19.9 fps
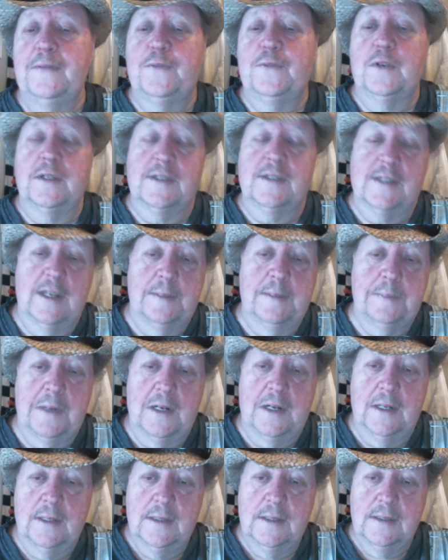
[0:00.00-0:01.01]
for a
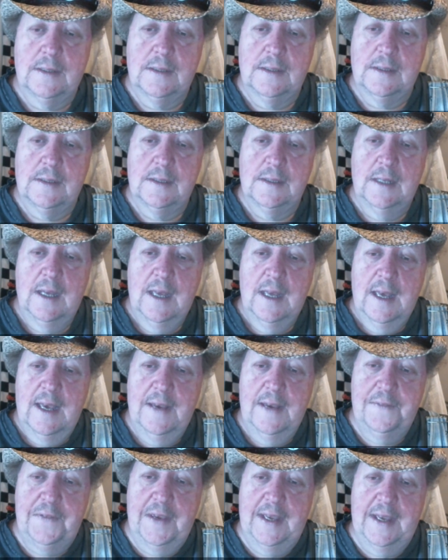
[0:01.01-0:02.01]
sunburn.
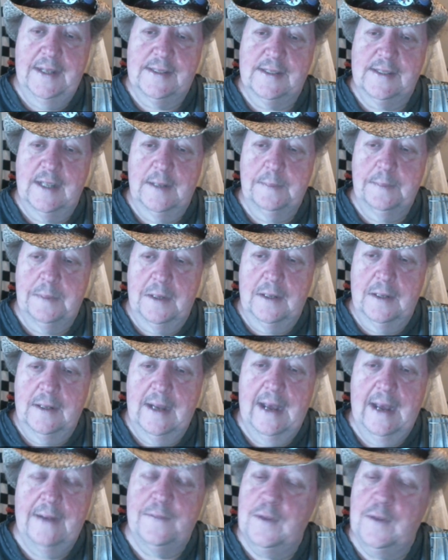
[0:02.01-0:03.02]
If you get sunburned,
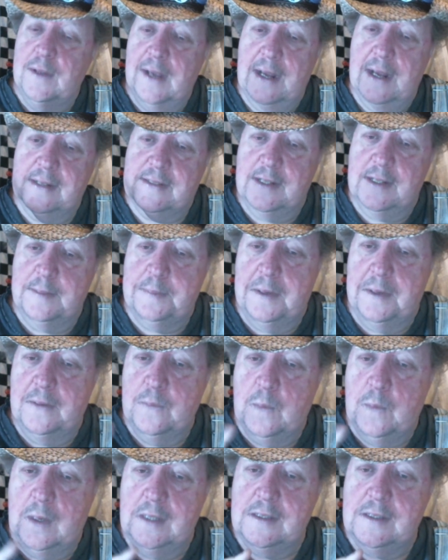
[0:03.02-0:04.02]
now I've only got
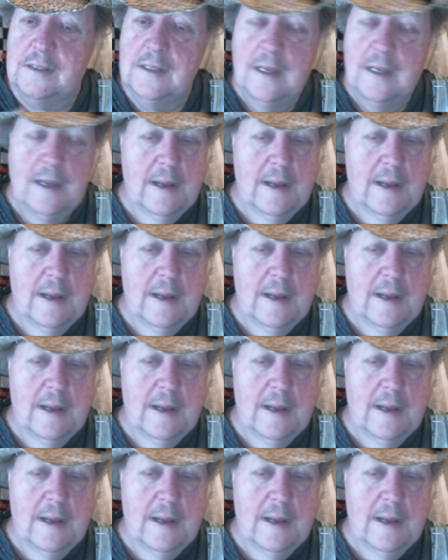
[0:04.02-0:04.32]
sunburned once.